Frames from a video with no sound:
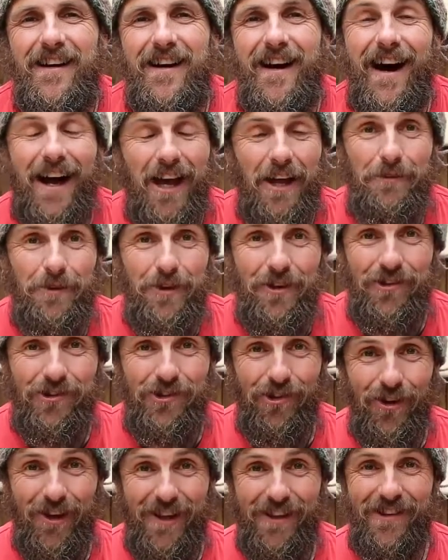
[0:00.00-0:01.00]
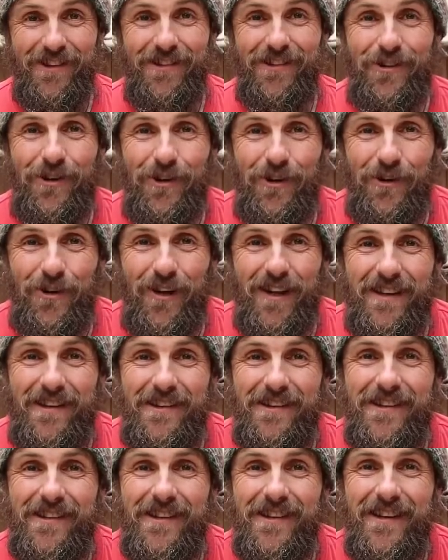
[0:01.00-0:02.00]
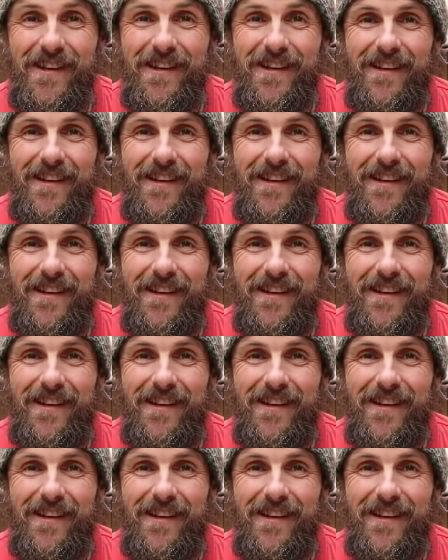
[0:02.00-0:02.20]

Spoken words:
I hope you're enjoying the stories.